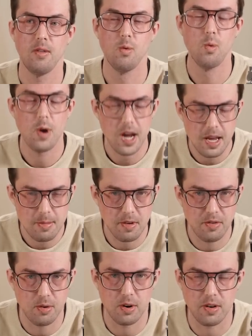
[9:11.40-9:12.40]
way
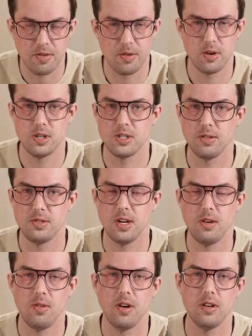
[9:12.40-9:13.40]
before the 1st of
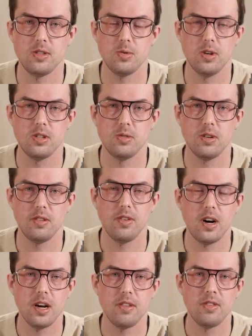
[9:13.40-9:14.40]
January
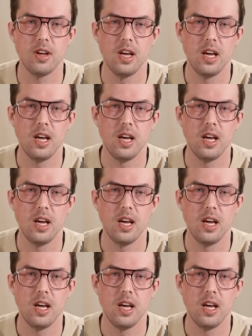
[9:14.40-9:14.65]
2025,